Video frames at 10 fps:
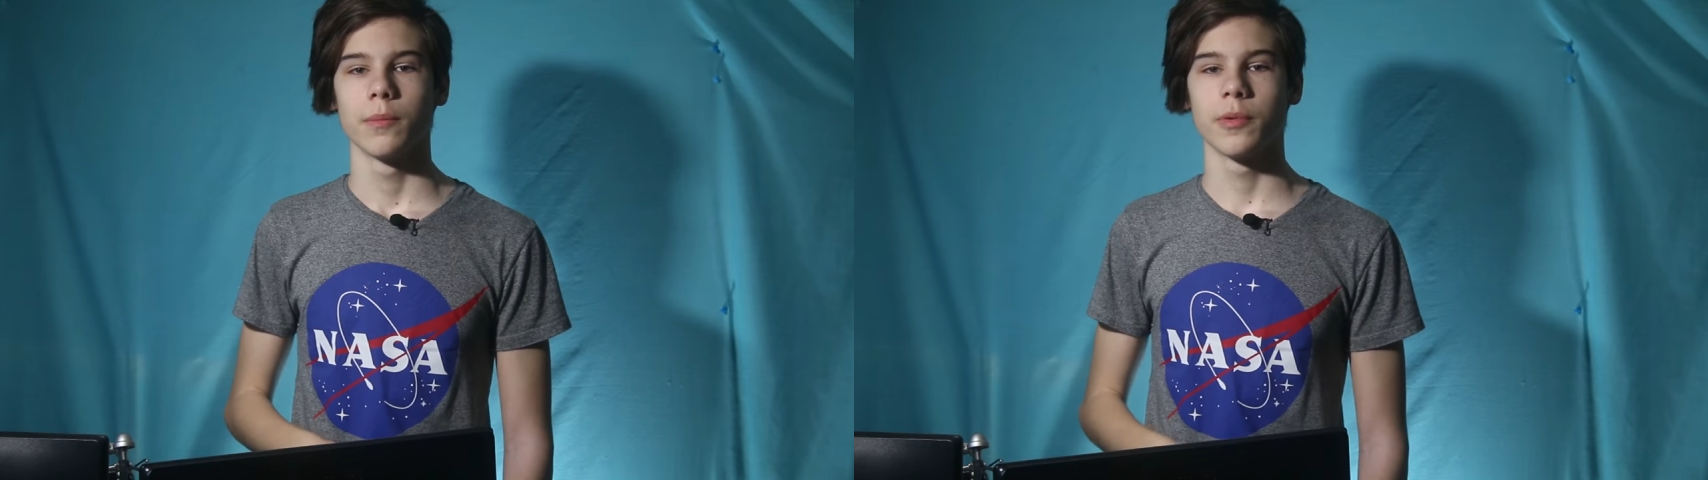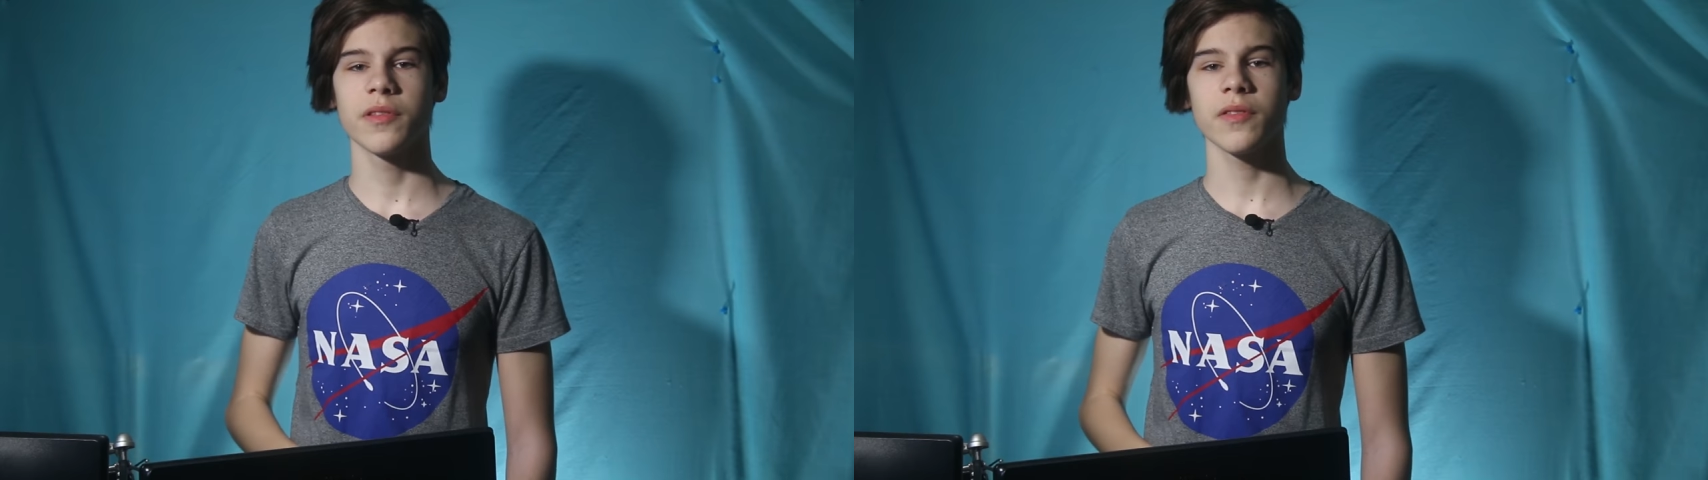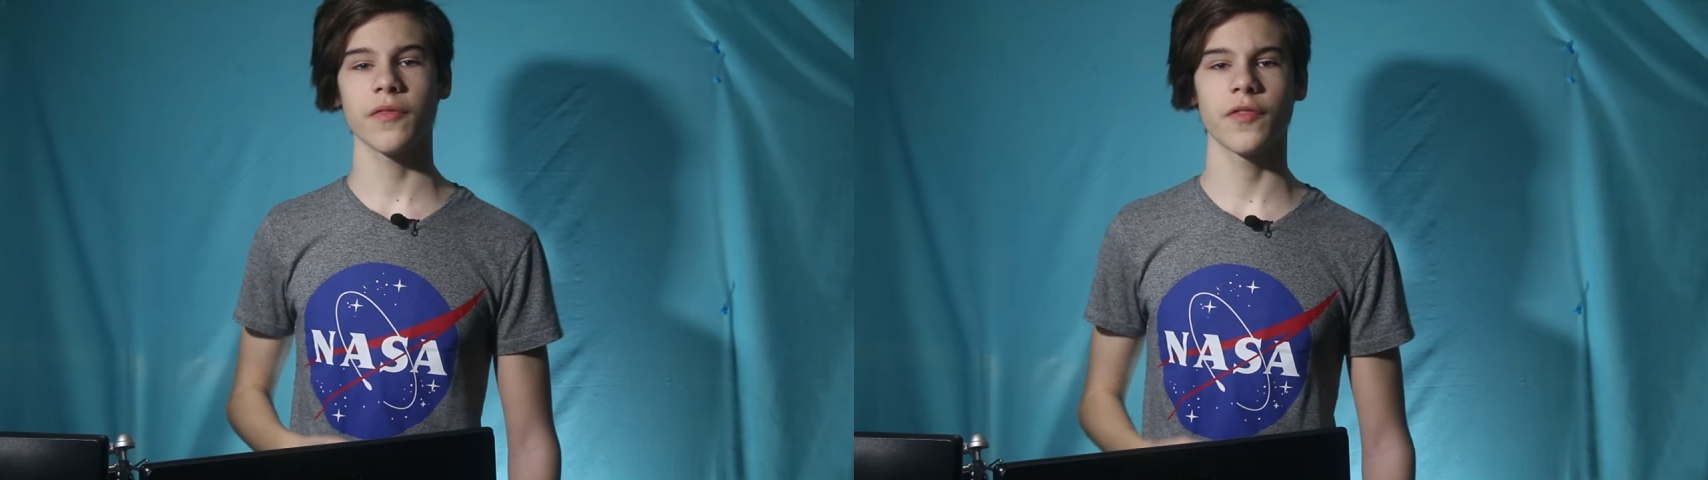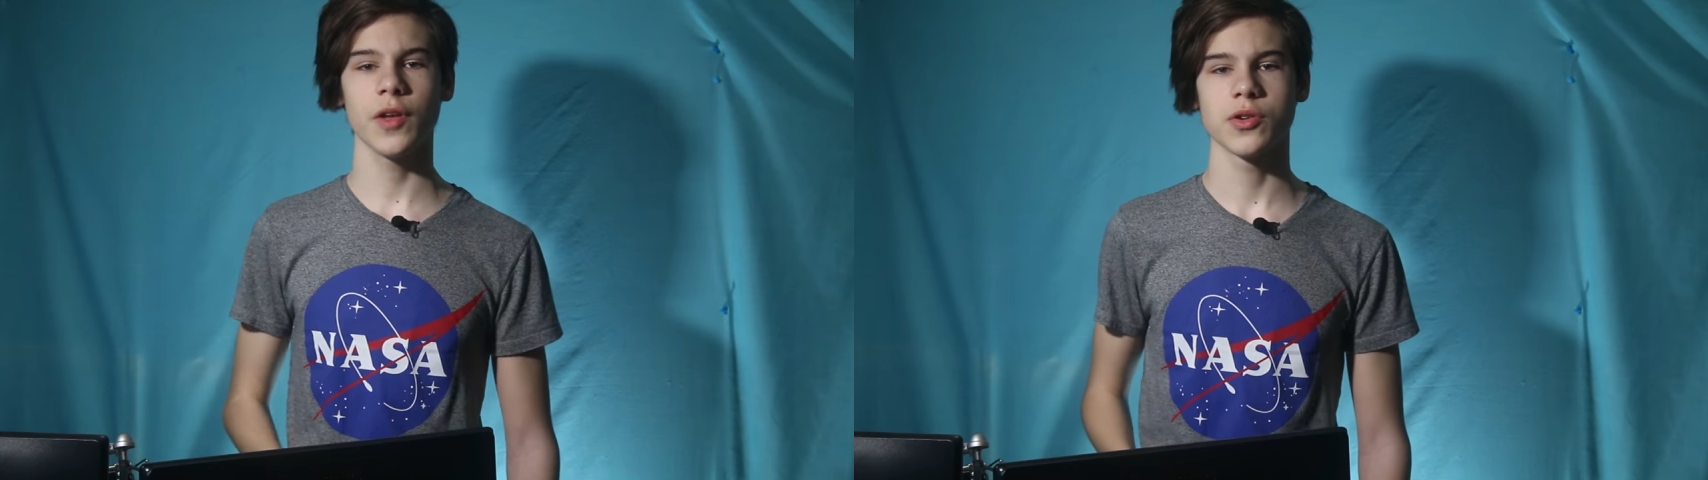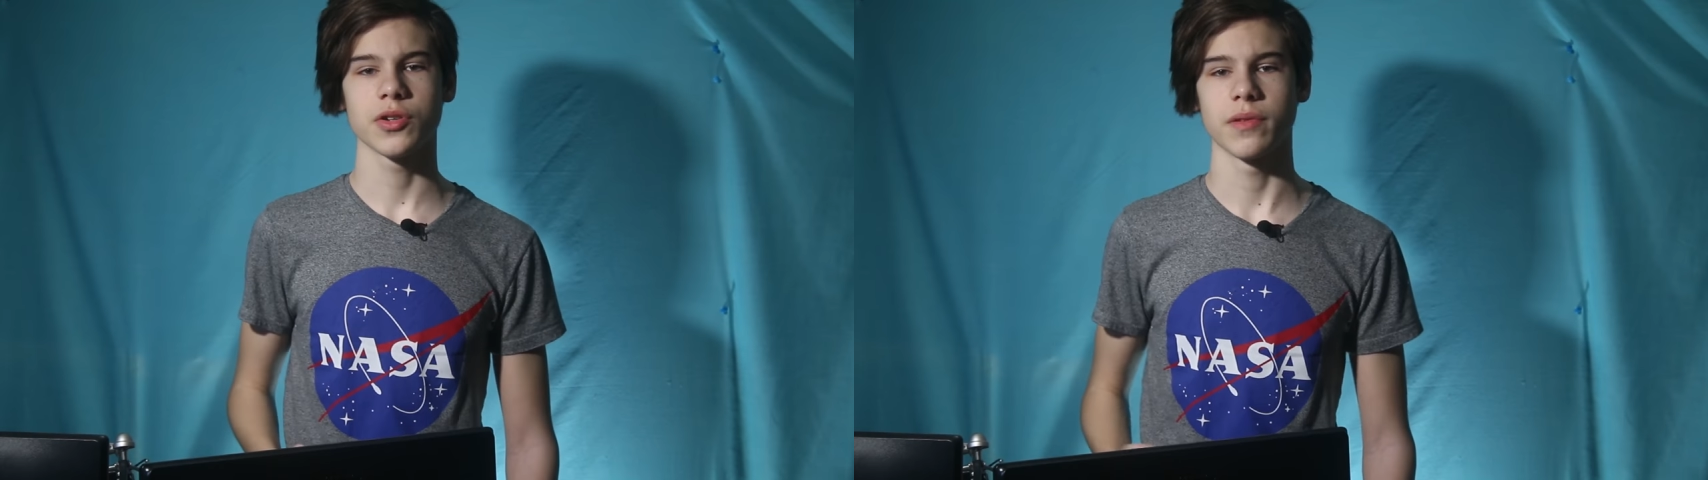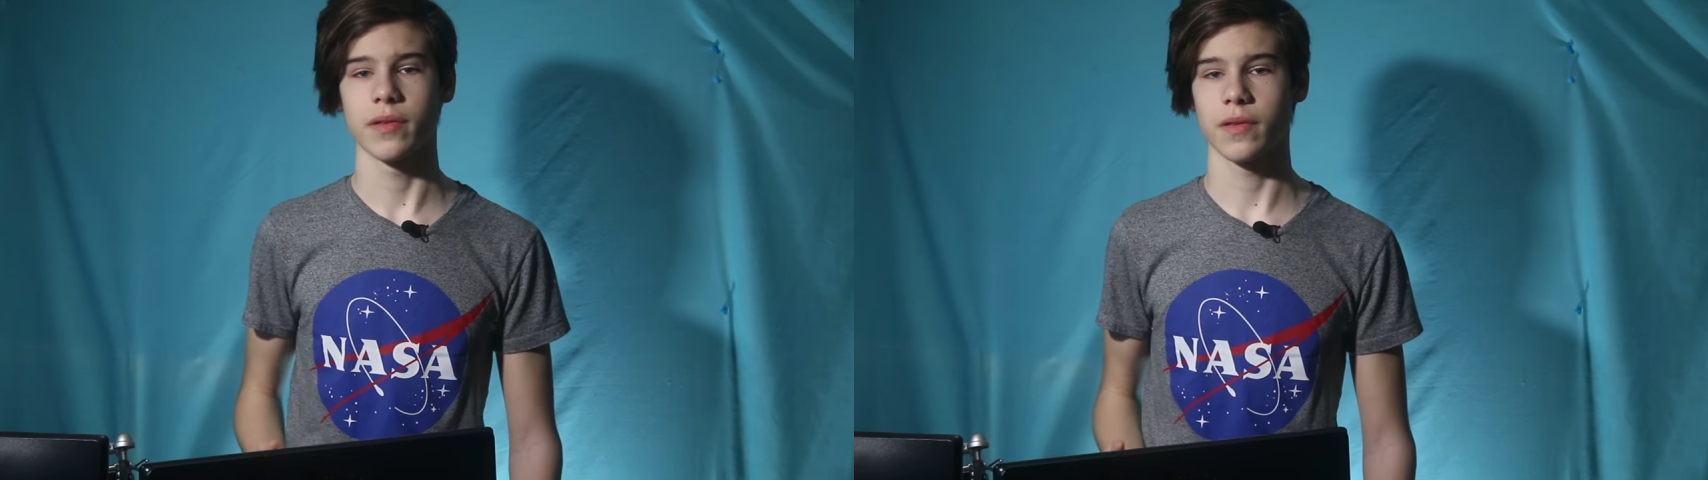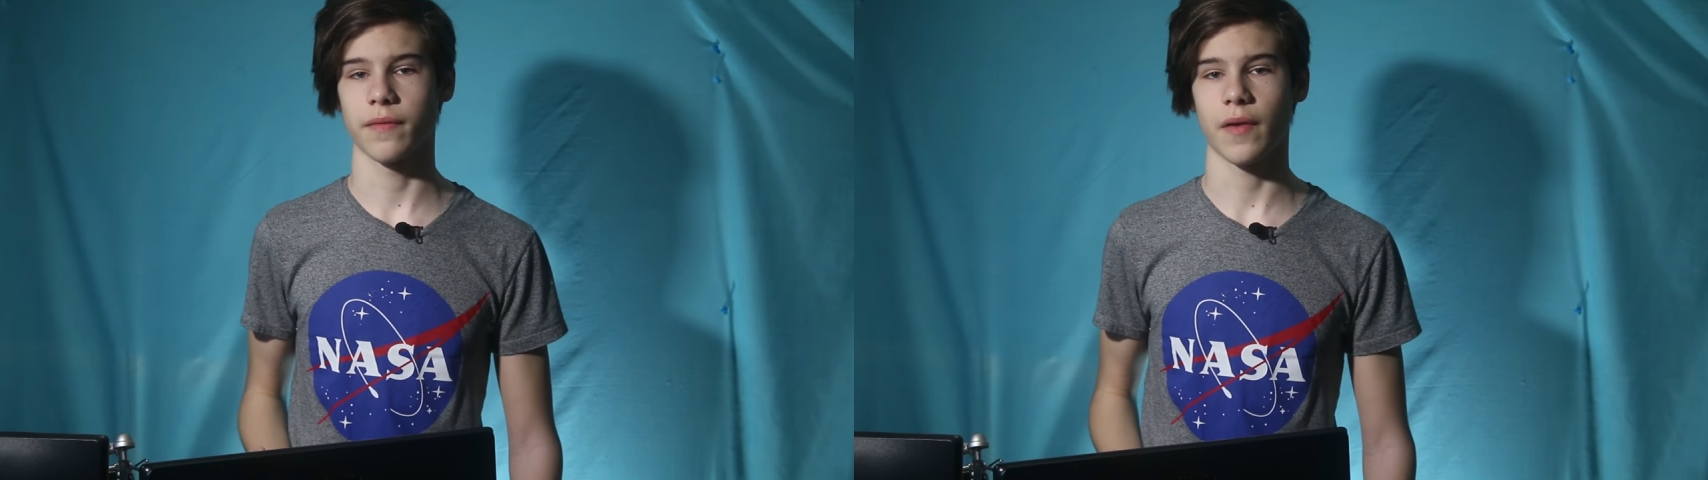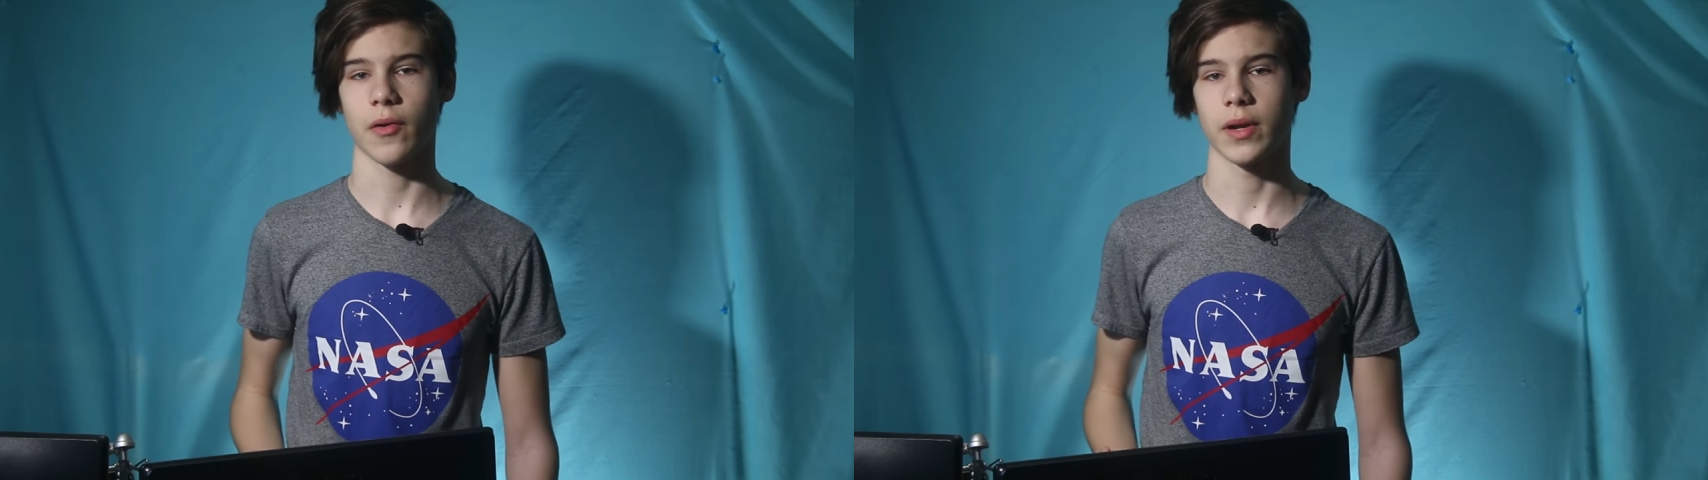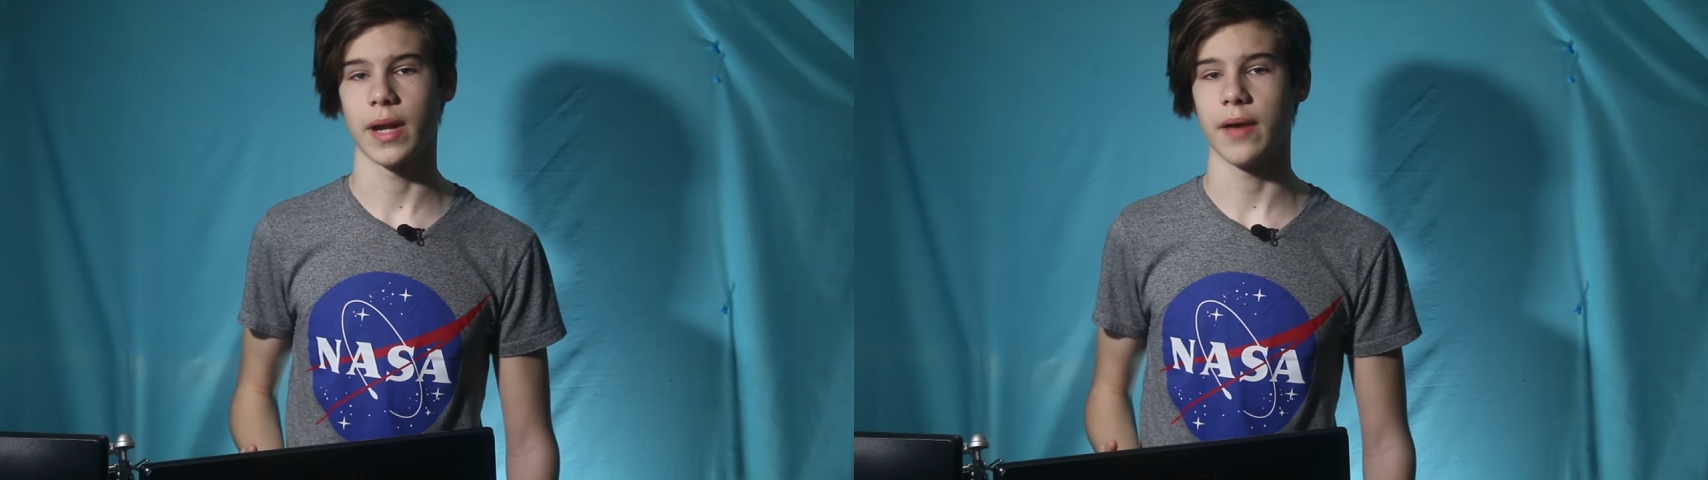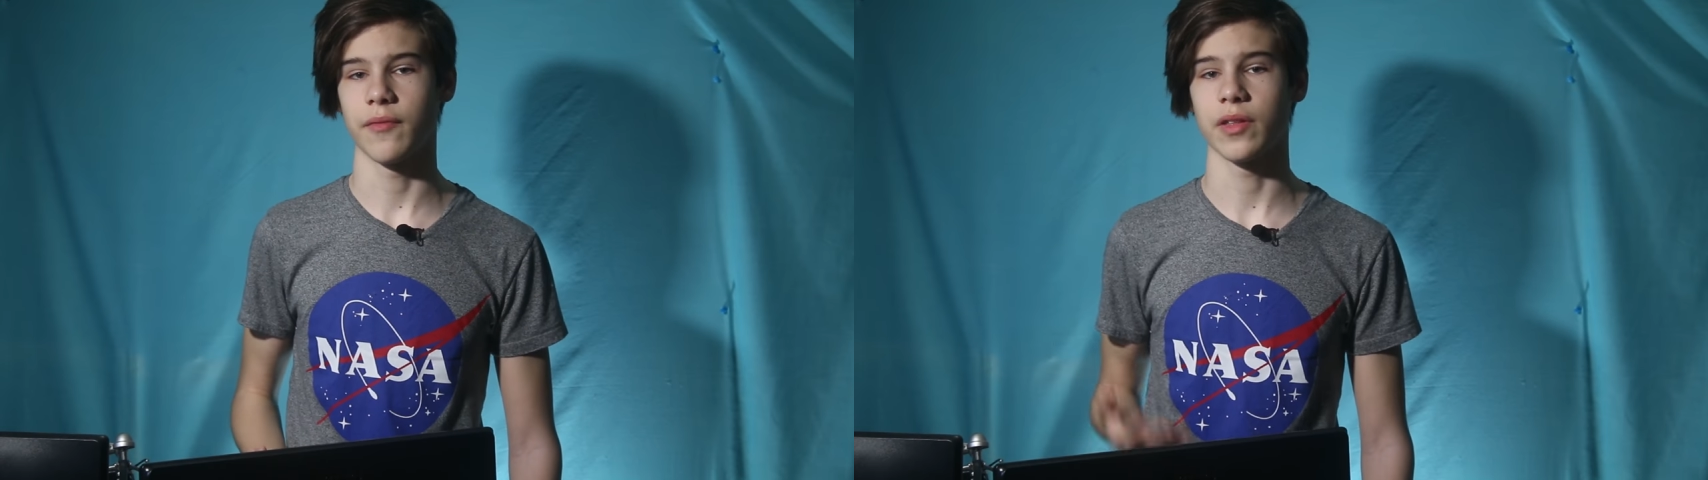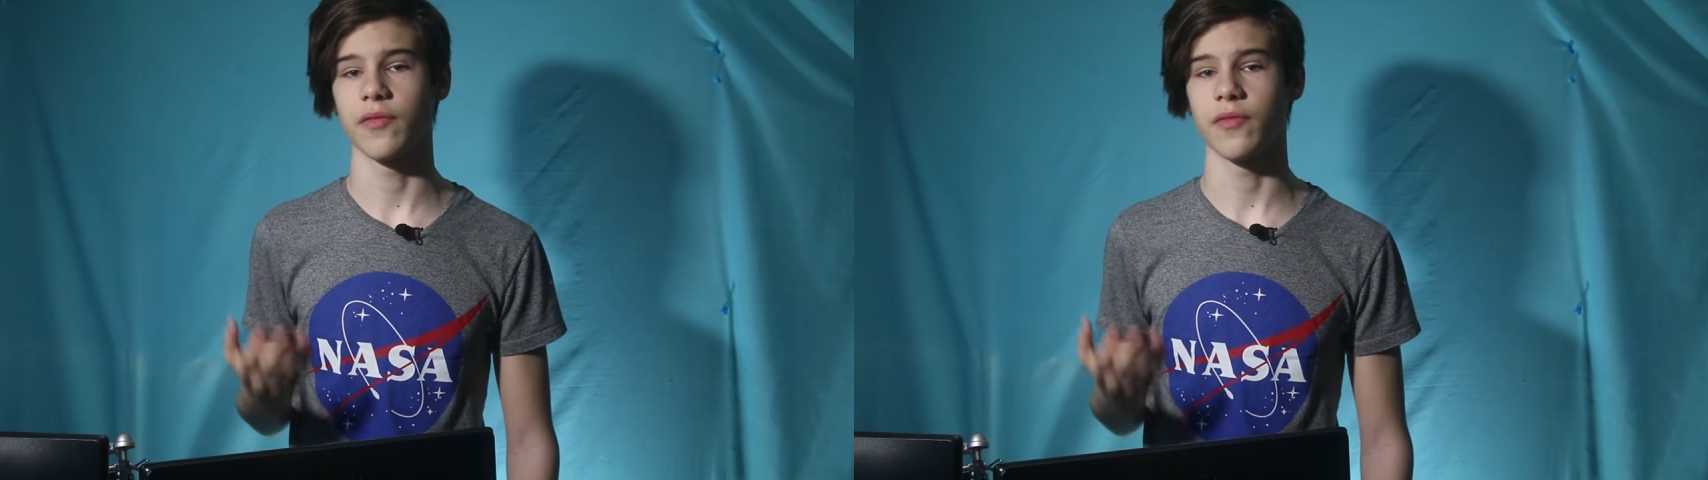Putting the future into the Falcon Heavy